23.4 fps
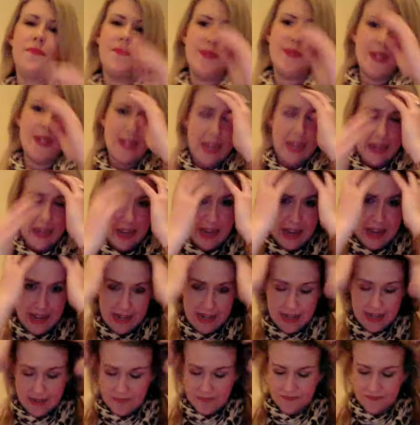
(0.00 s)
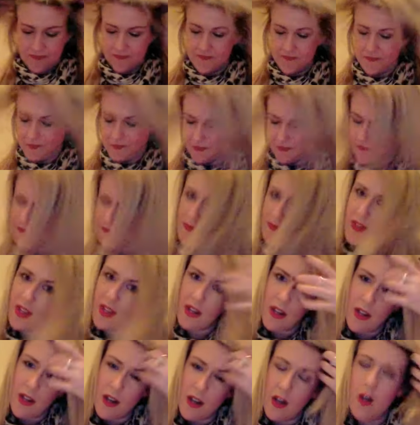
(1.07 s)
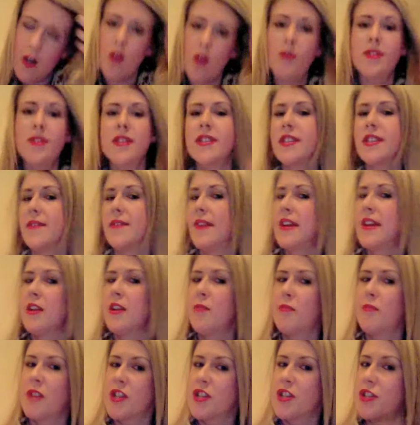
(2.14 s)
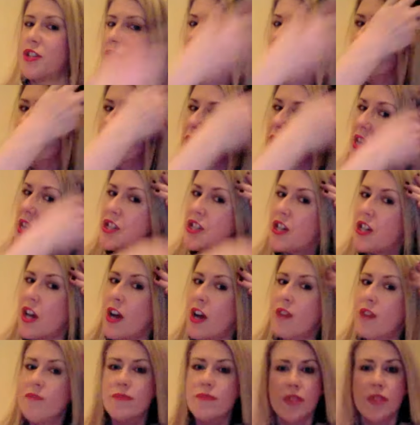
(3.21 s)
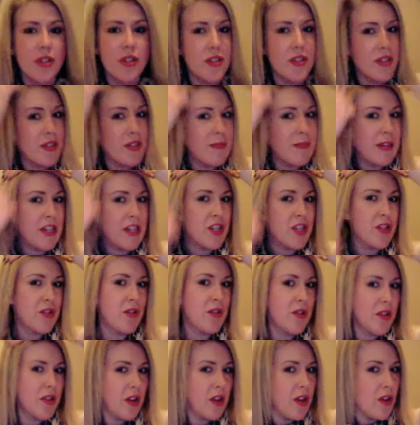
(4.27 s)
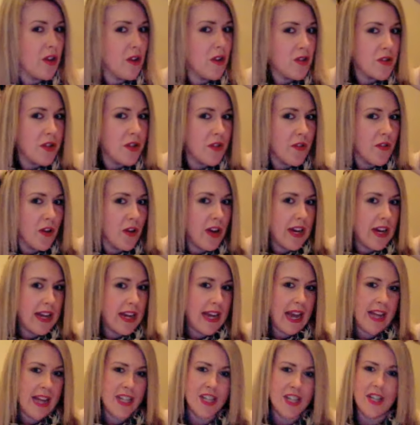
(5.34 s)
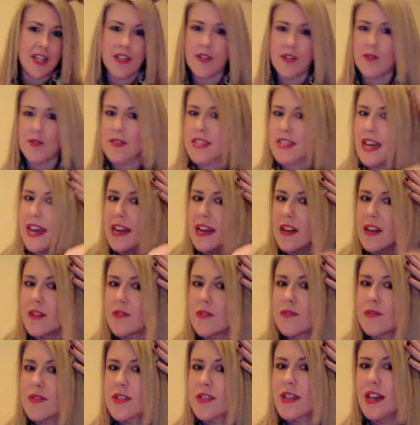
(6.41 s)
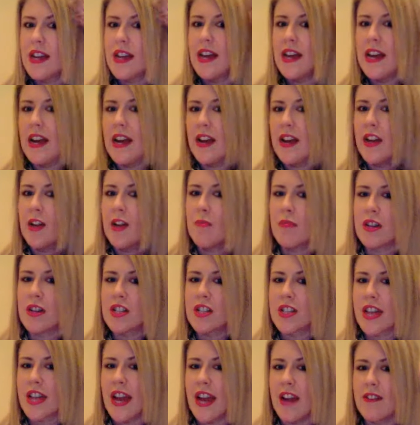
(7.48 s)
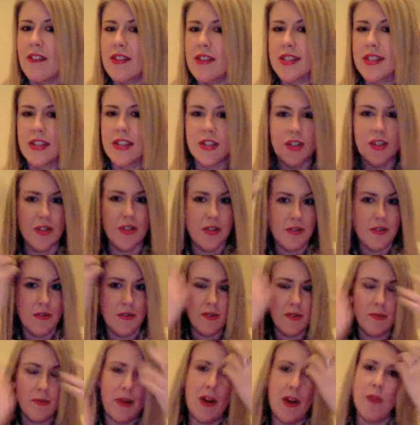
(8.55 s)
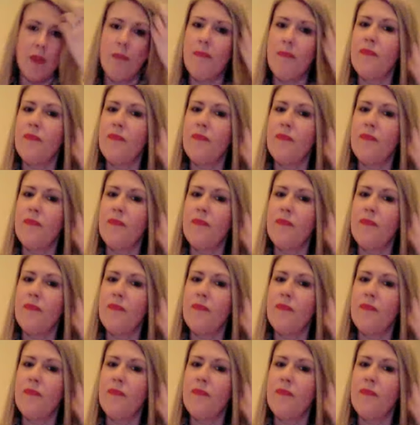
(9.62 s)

take your hair down. Always good to give it a little brush through as you go, just to make sure that you're not sort of got any catches or tangles, and you can brush the hair extension through as well.